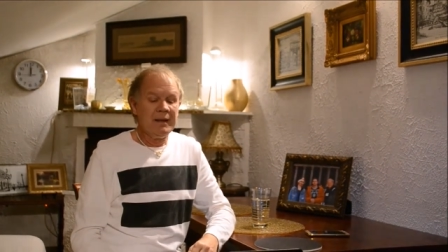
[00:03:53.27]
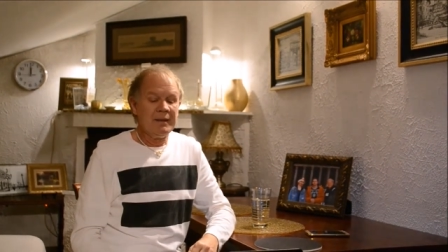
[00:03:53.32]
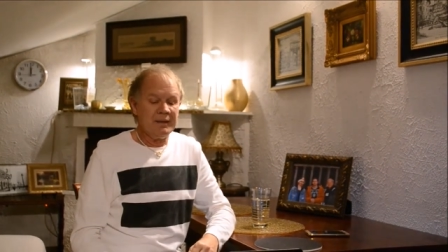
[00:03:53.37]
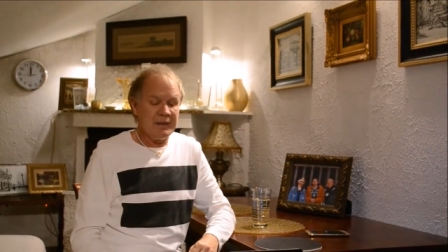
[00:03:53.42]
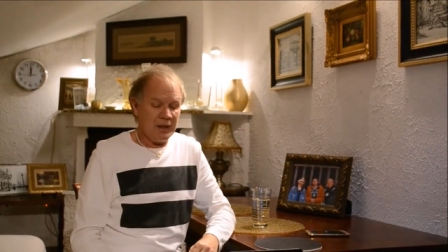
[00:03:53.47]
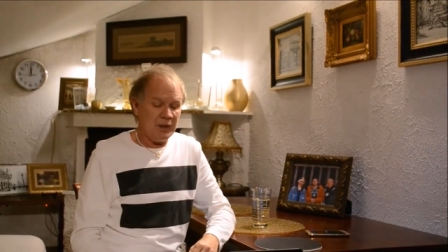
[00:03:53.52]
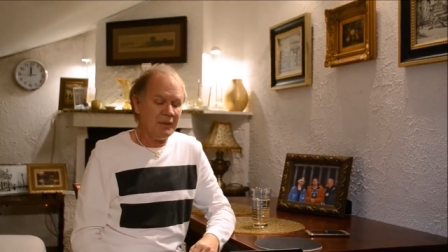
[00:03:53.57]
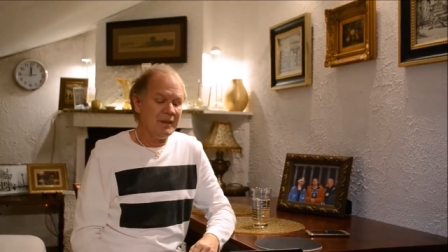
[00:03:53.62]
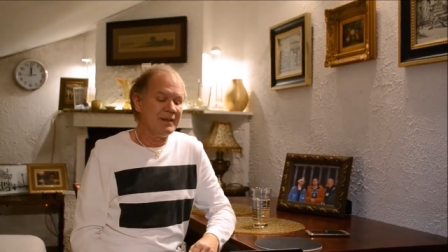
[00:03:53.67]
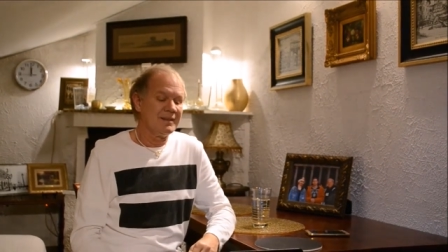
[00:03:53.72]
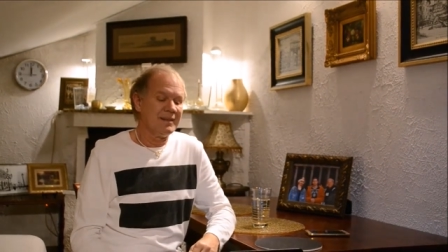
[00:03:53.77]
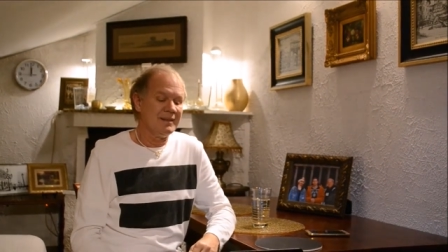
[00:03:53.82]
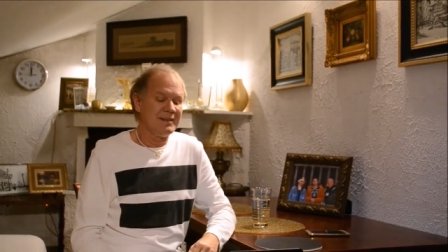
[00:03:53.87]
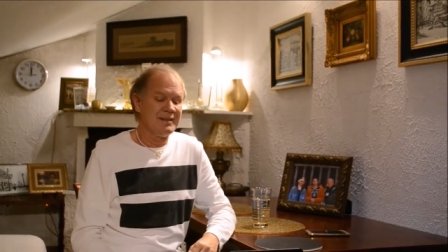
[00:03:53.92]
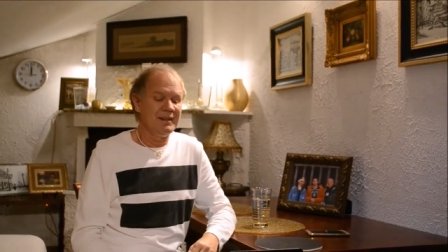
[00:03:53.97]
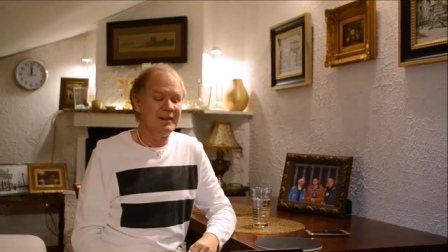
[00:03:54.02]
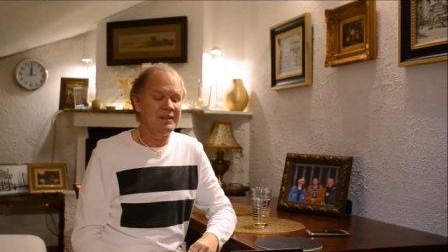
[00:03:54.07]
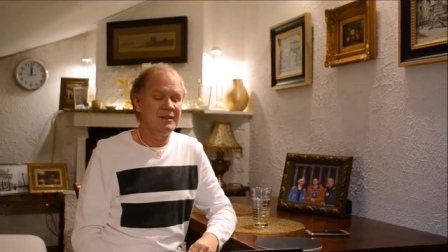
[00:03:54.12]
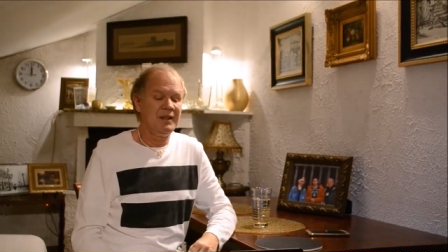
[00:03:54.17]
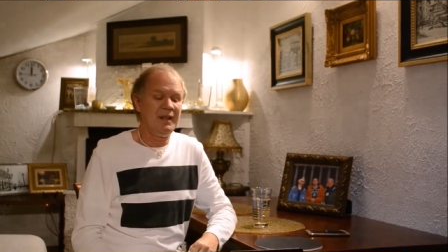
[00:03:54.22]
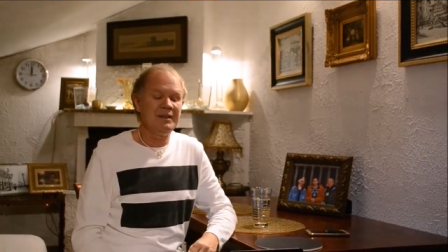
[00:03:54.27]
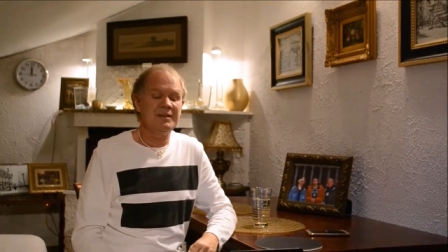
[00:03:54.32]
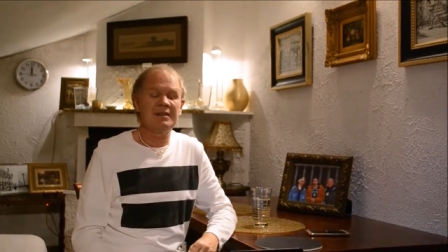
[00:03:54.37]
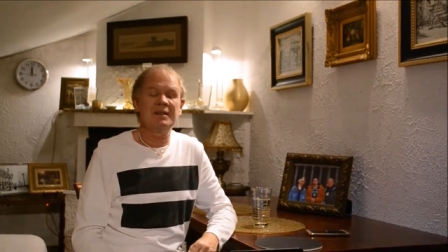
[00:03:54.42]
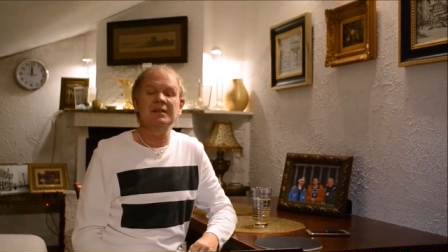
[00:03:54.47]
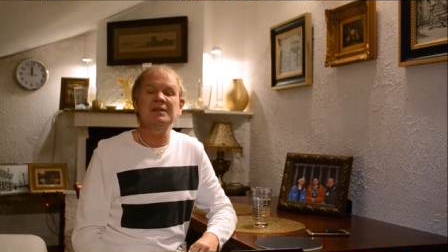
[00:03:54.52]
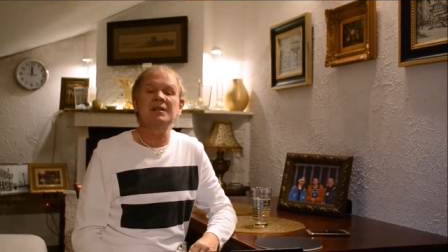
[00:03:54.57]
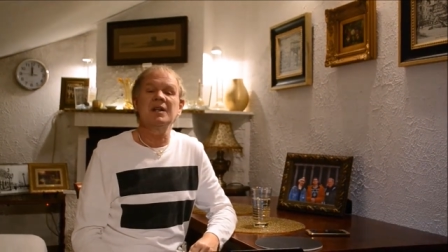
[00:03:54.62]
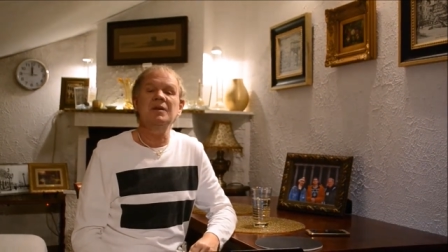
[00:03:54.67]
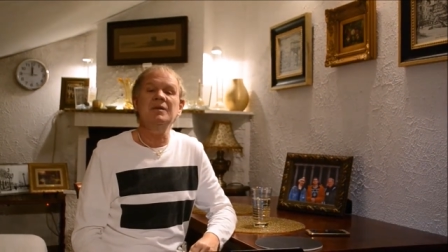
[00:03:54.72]
There is a
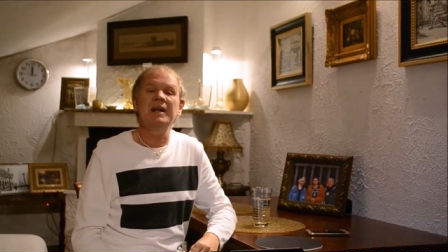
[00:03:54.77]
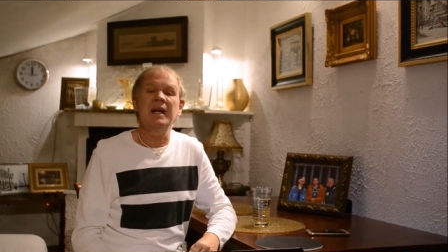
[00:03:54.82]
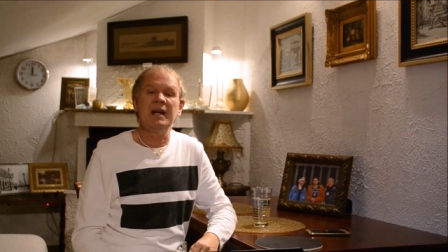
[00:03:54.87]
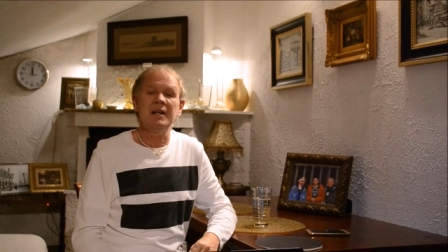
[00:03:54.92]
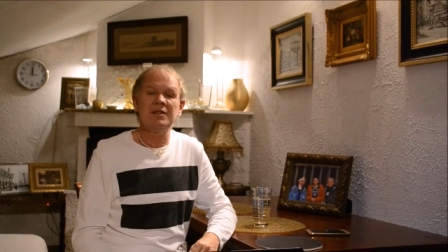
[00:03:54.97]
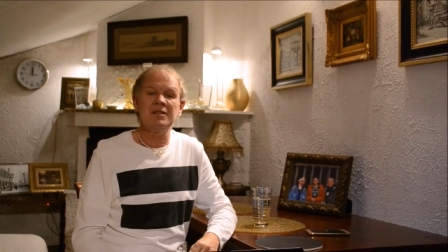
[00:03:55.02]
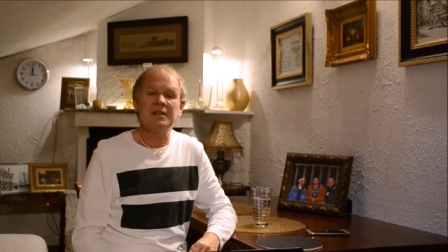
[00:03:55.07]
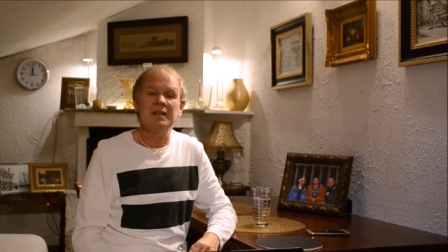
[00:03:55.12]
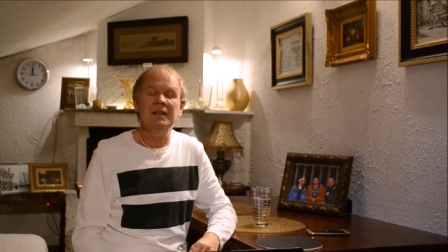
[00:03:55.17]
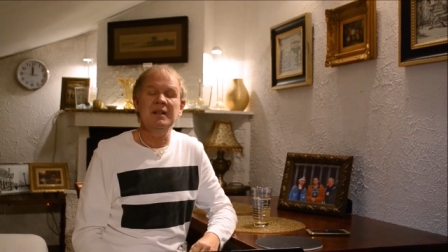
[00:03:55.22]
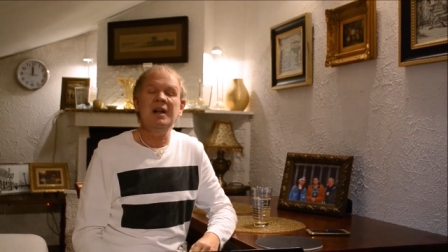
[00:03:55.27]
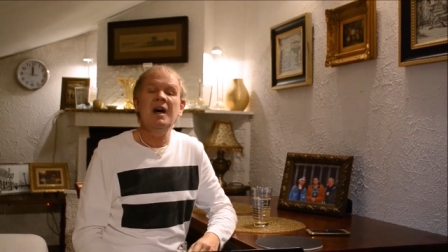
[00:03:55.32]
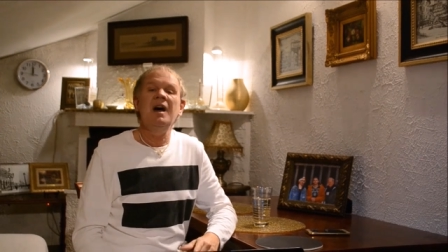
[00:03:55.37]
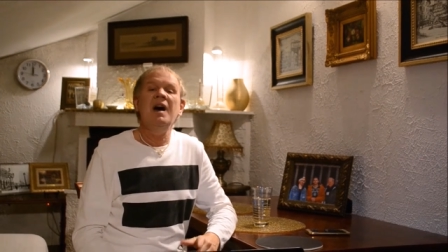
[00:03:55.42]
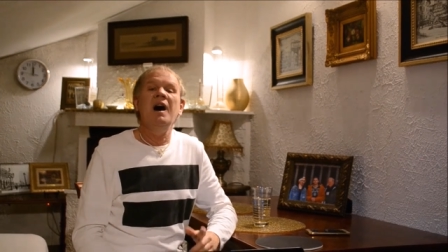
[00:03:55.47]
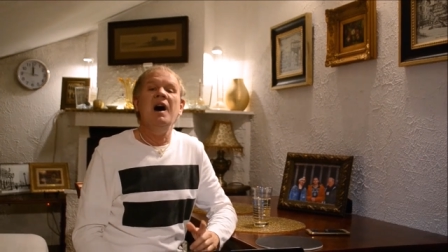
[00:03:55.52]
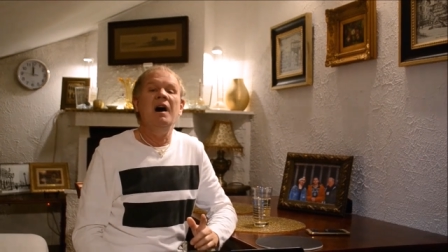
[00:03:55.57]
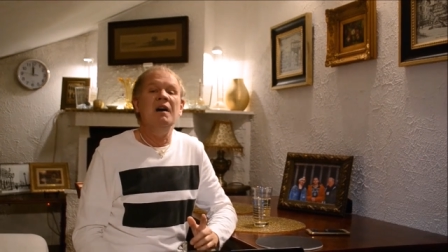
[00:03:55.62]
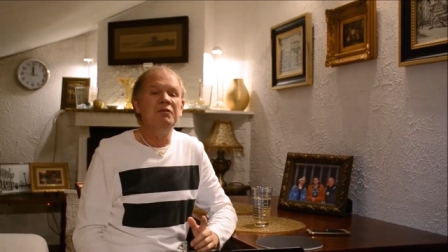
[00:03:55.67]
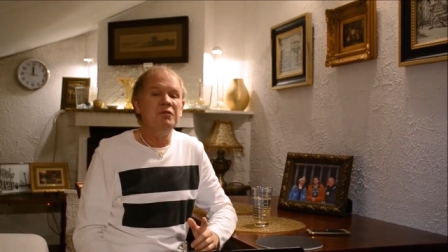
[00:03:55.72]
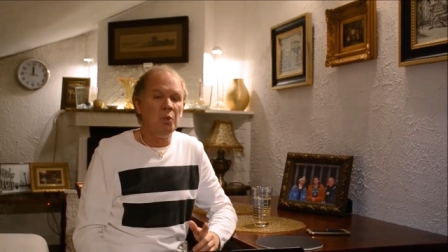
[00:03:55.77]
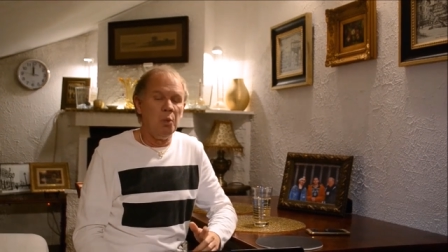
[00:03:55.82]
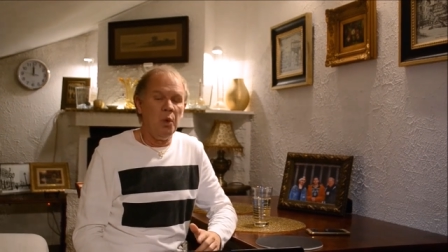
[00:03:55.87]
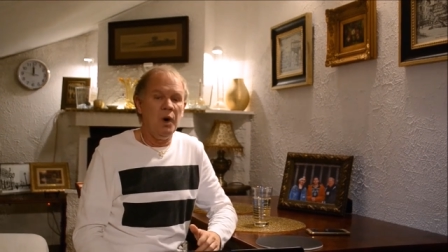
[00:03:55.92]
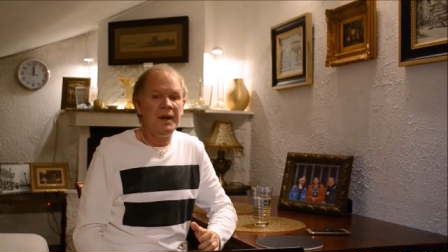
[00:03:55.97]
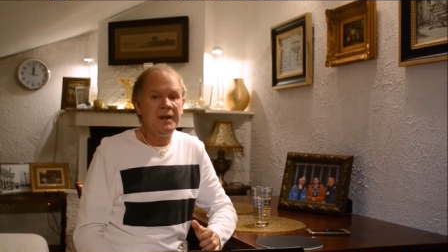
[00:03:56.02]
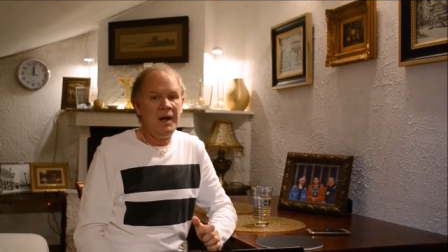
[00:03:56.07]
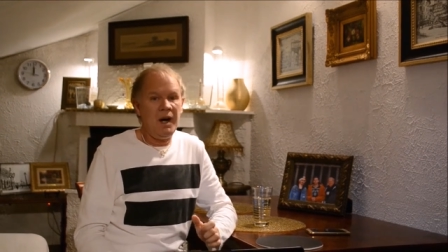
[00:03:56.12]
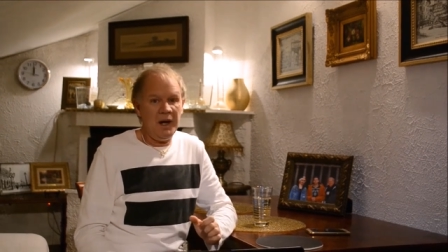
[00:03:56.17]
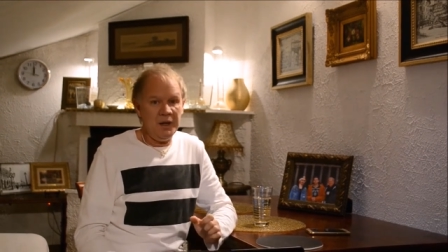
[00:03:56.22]
suggested donation of
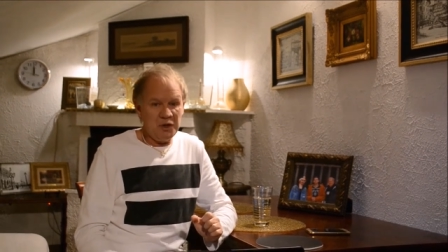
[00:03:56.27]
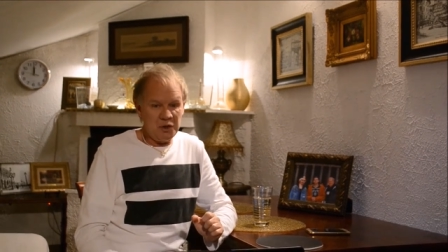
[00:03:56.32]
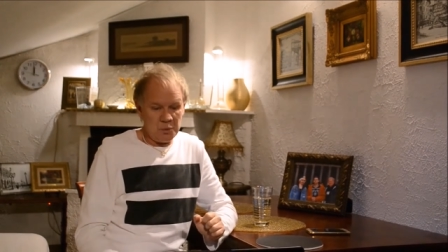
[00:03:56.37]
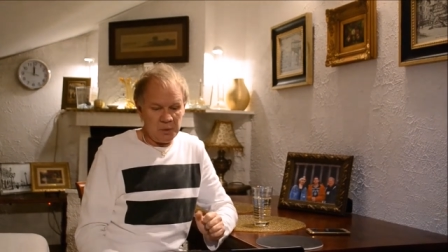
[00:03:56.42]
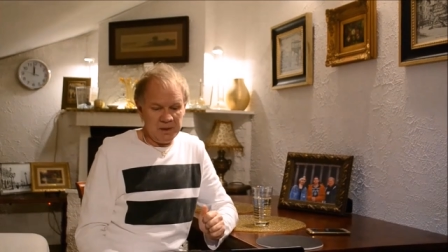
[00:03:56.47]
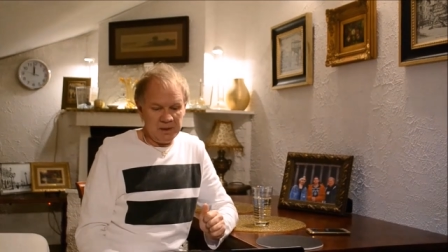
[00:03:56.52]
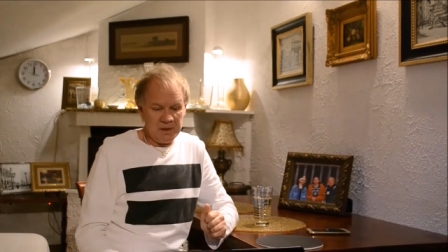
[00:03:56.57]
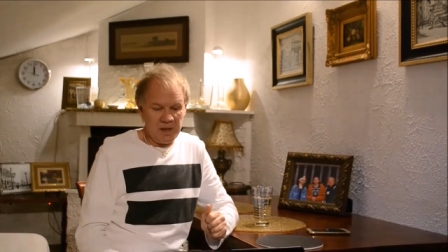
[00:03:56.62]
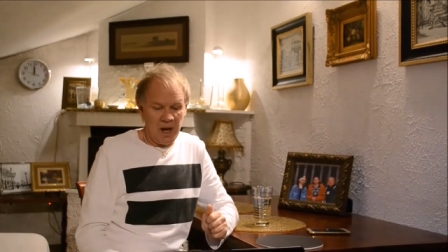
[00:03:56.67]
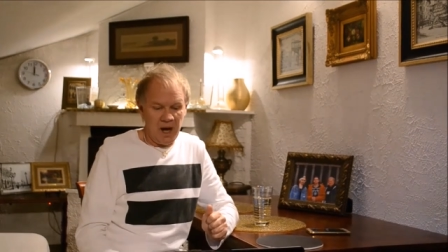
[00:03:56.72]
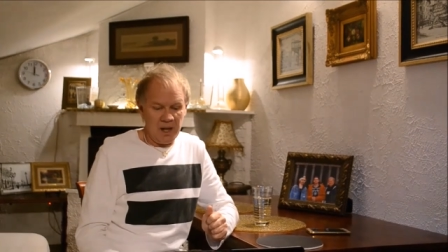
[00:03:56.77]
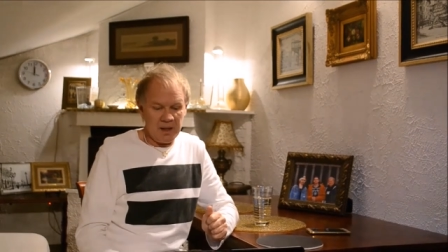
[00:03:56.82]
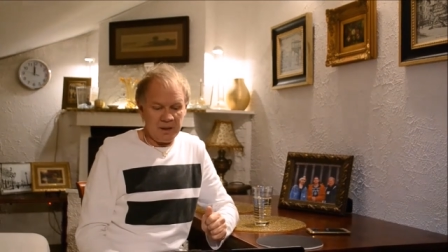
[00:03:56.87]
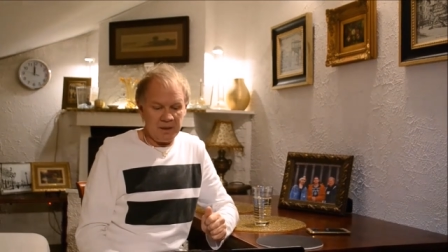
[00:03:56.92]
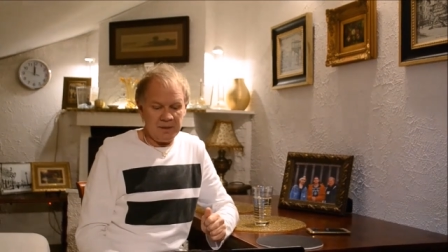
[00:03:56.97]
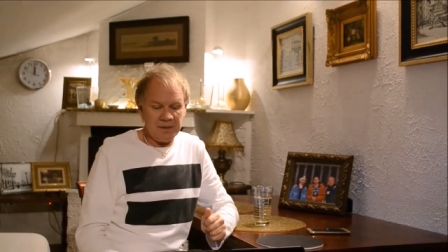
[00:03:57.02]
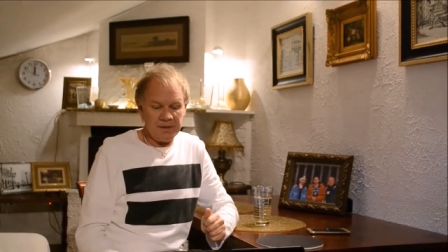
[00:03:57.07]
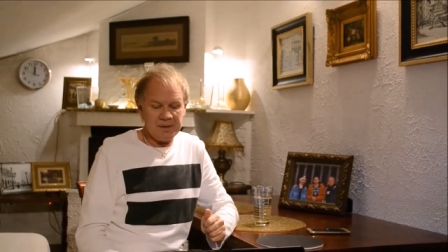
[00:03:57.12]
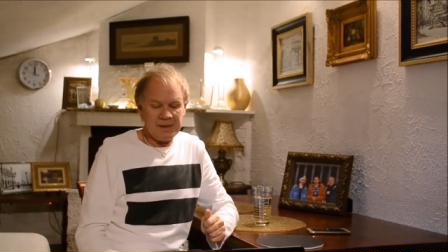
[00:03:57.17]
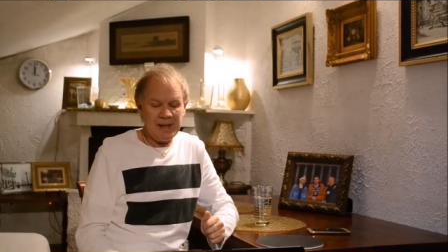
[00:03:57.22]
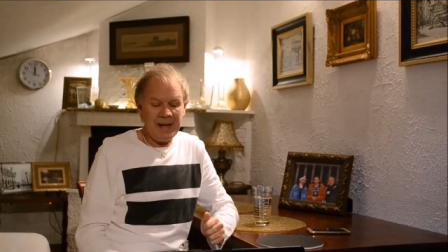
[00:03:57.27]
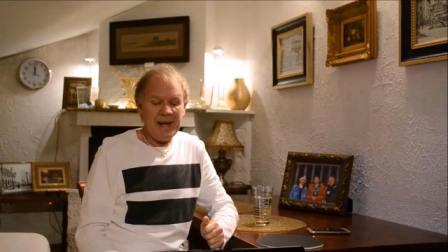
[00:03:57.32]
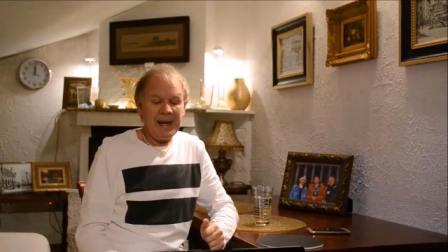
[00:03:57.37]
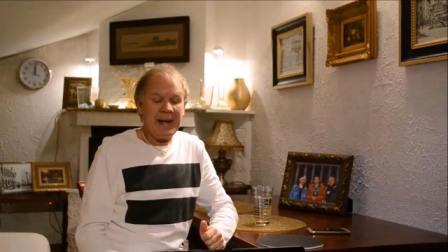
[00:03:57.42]
$100